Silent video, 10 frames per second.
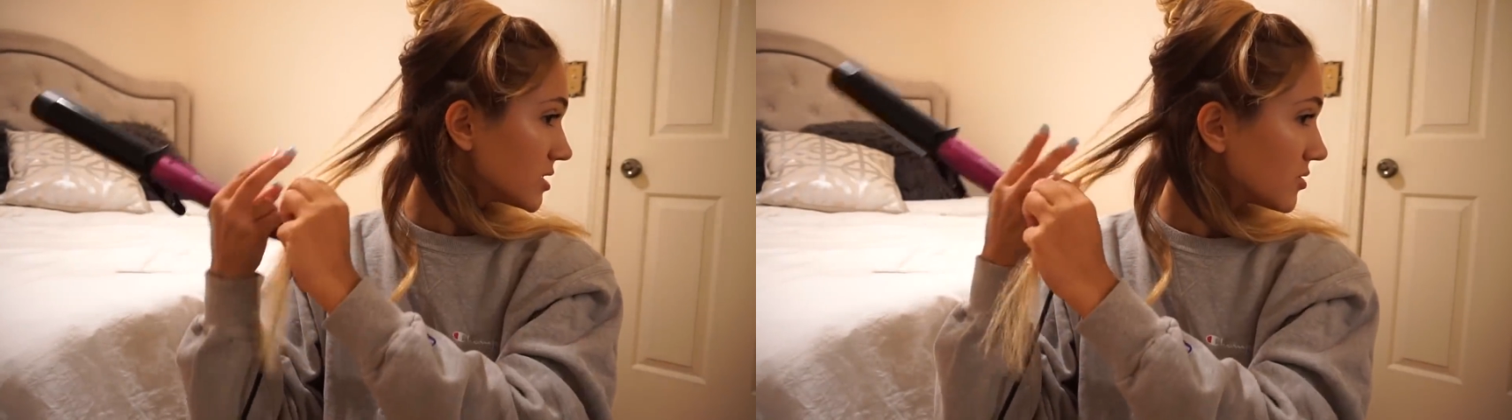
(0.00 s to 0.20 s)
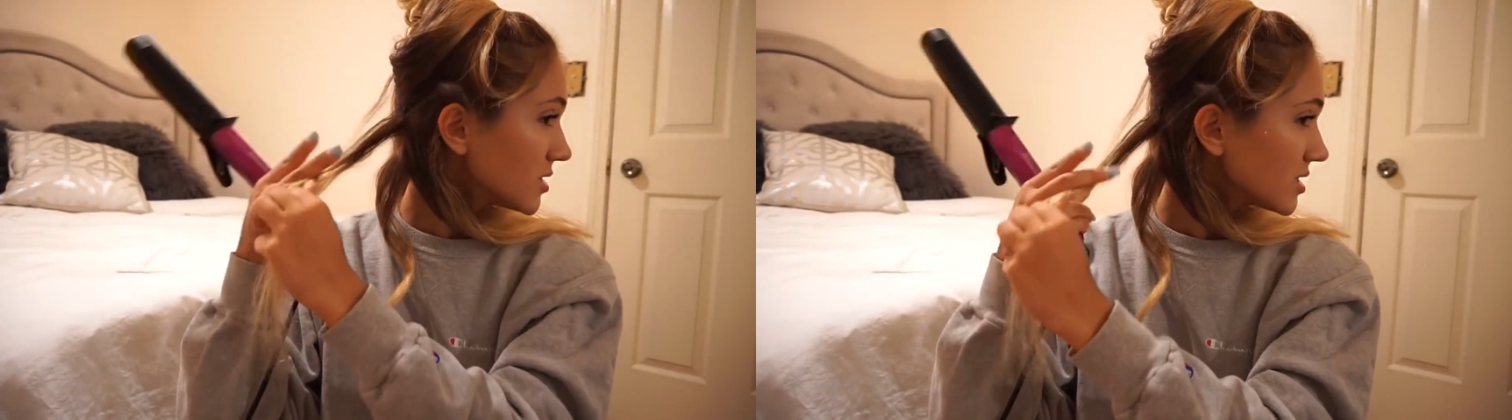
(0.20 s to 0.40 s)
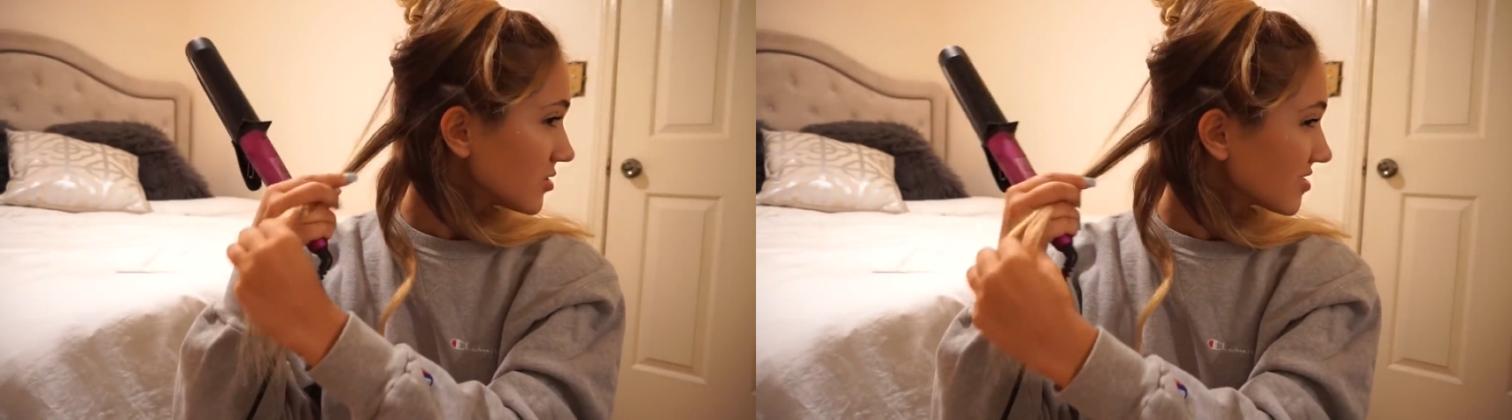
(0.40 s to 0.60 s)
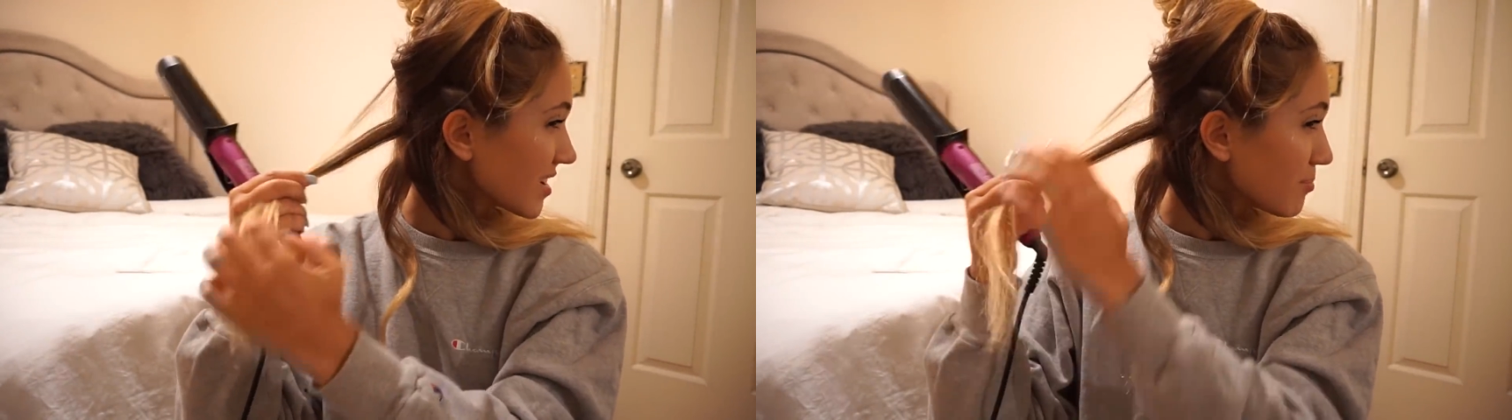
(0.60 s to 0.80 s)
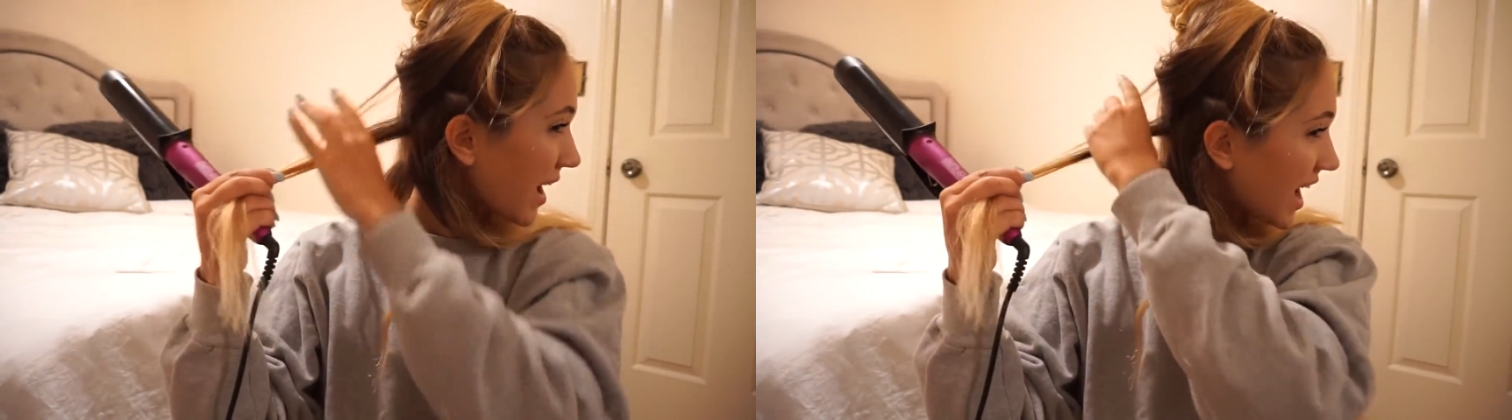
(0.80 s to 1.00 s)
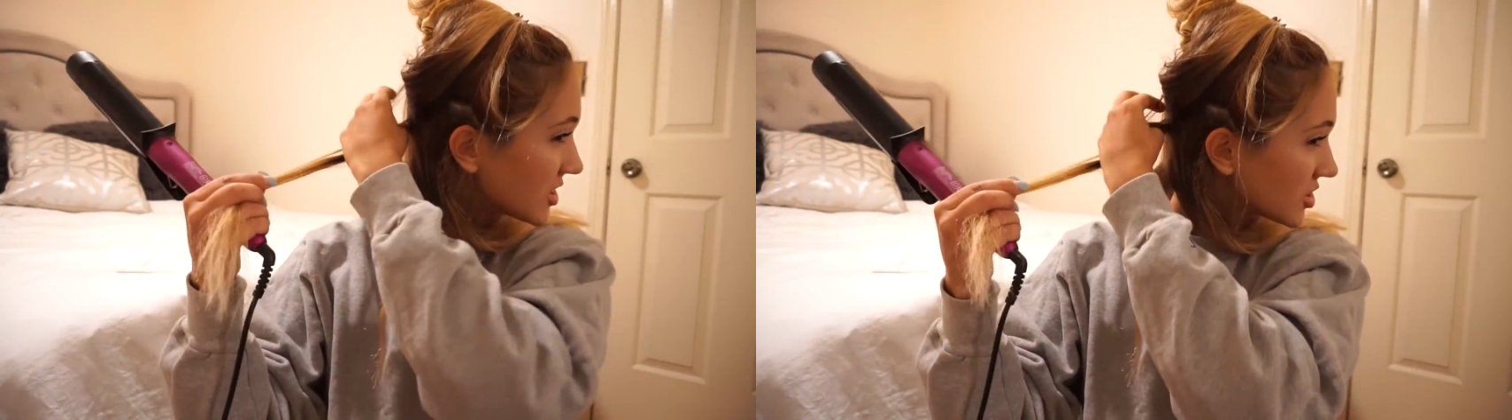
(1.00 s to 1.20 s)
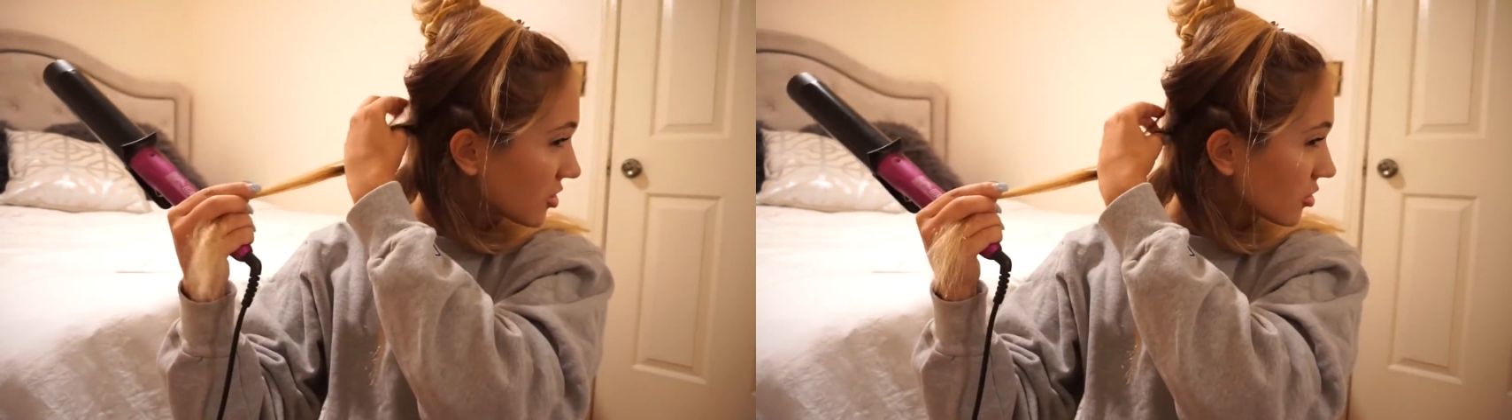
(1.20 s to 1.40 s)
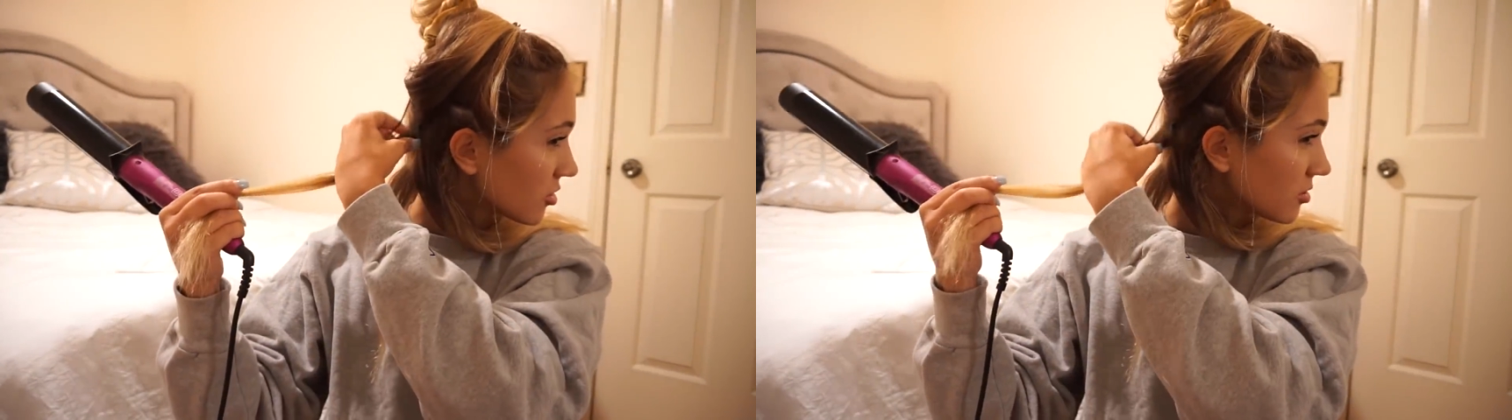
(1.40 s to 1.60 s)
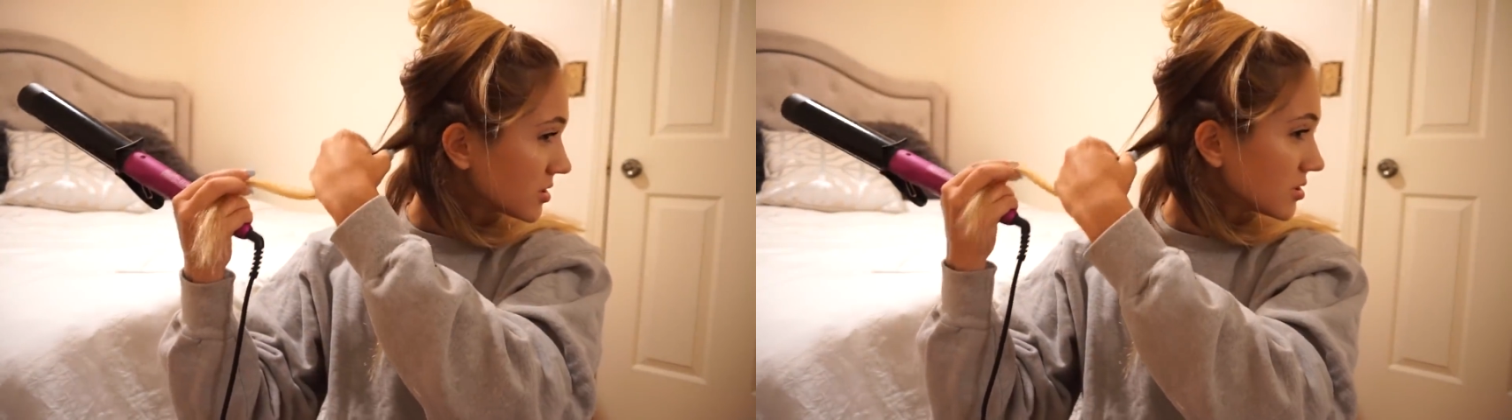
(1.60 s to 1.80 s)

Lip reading: so it doesn't look like pageant curls.